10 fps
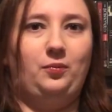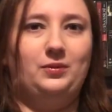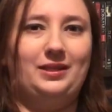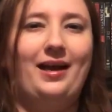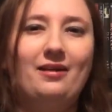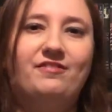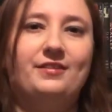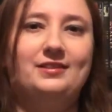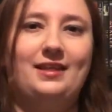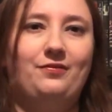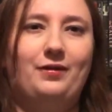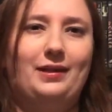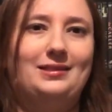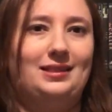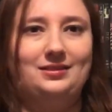which I kind of felt safe with
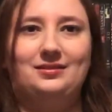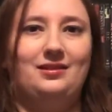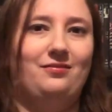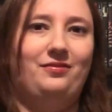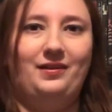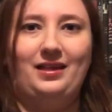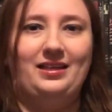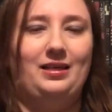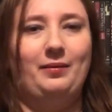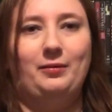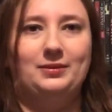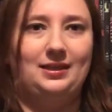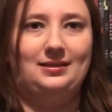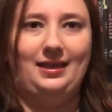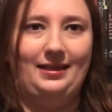because I just didn't feel like anybody was
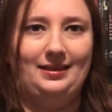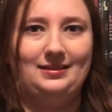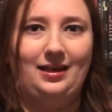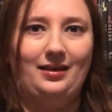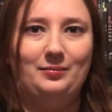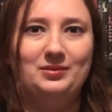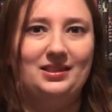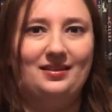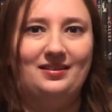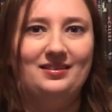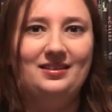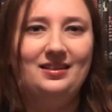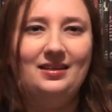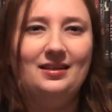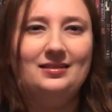going to take the time to
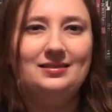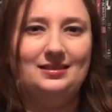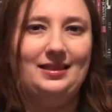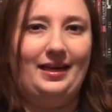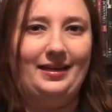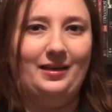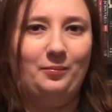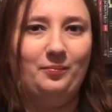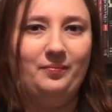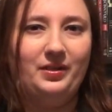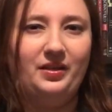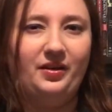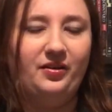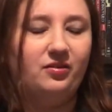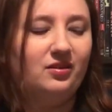take him, you
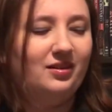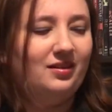know,